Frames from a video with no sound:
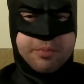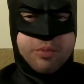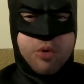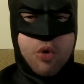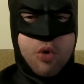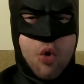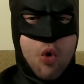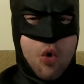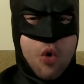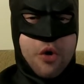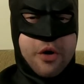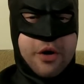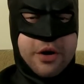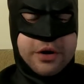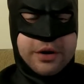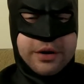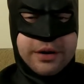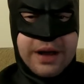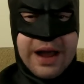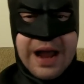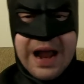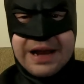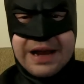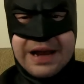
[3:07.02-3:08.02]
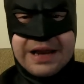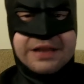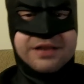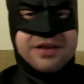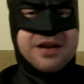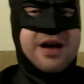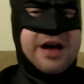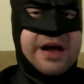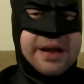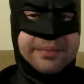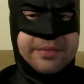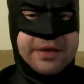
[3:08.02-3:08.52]
poor
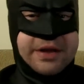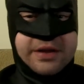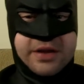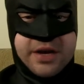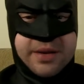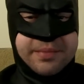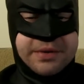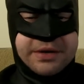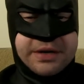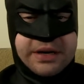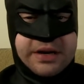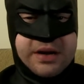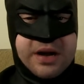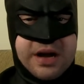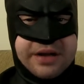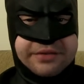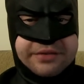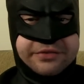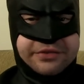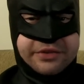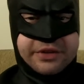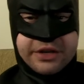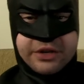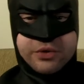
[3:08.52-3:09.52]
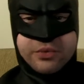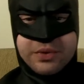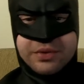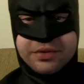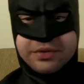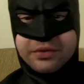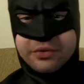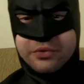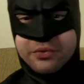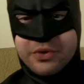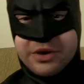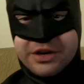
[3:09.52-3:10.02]
anytime they come into conflict with
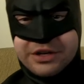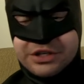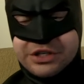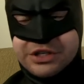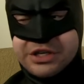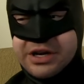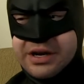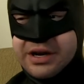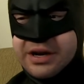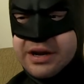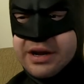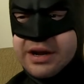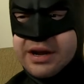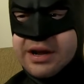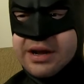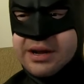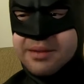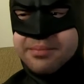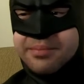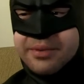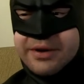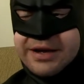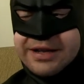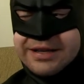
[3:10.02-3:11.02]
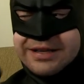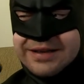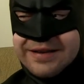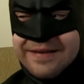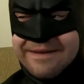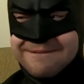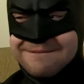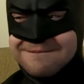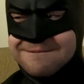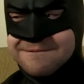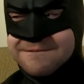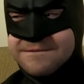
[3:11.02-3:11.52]
the rich, but
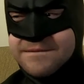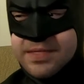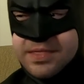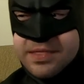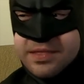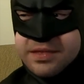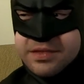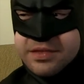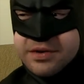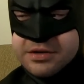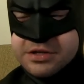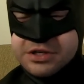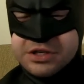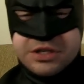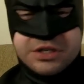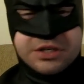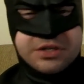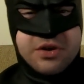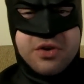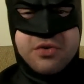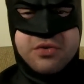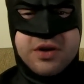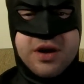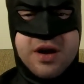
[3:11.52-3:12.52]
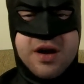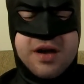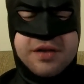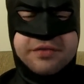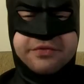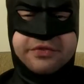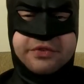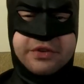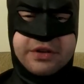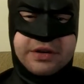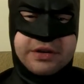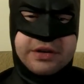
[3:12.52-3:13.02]
there's just no
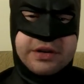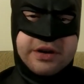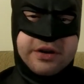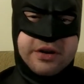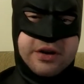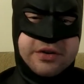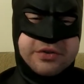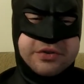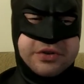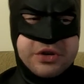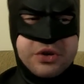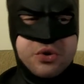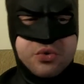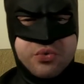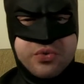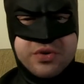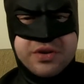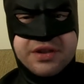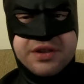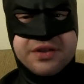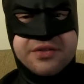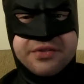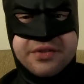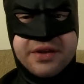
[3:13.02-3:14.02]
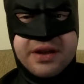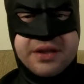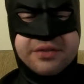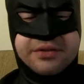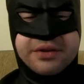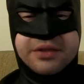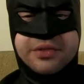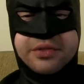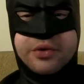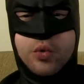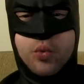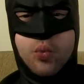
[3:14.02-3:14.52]
conflict here. Do you really think
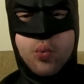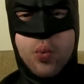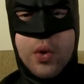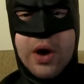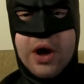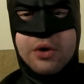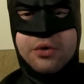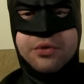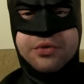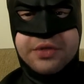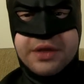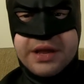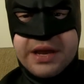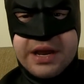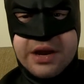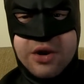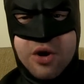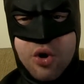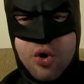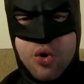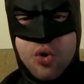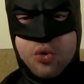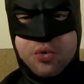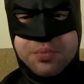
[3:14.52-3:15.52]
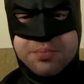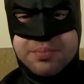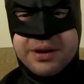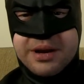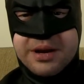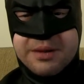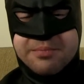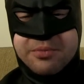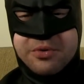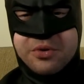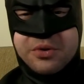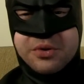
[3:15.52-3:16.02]
that the wealthy old
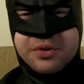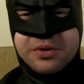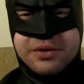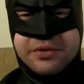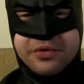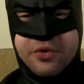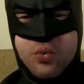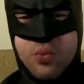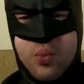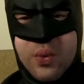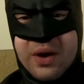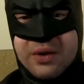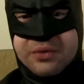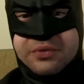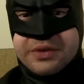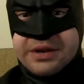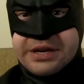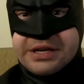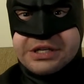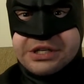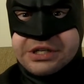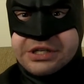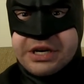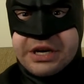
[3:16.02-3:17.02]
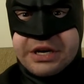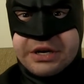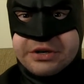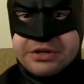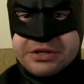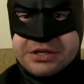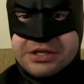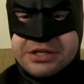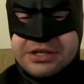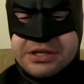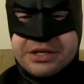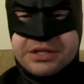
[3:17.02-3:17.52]
people, the wealthy senior
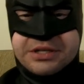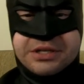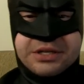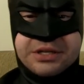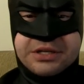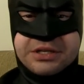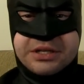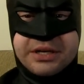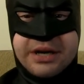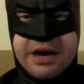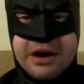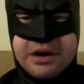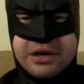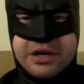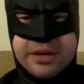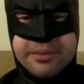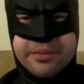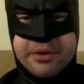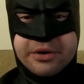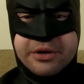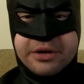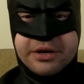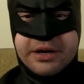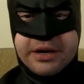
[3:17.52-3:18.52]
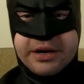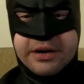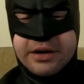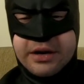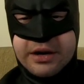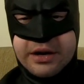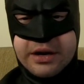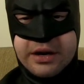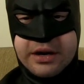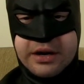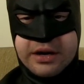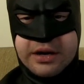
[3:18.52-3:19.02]
citizens in our community,
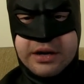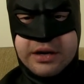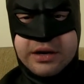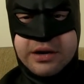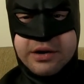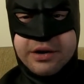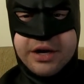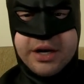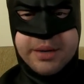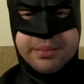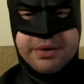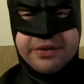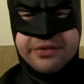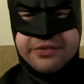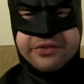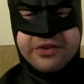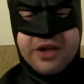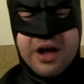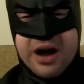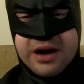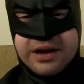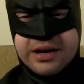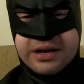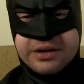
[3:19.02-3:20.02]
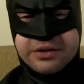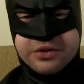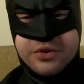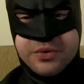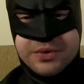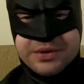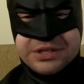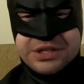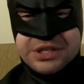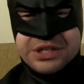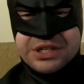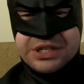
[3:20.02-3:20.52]
are going to be flocking to
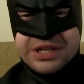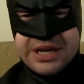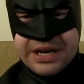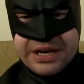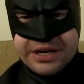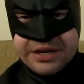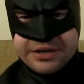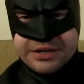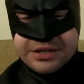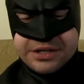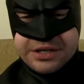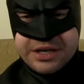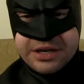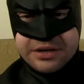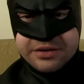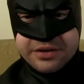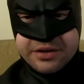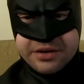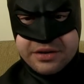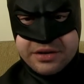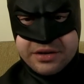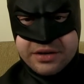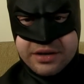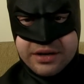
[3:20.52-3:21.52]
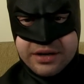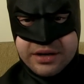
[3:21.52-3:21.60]
a senior center?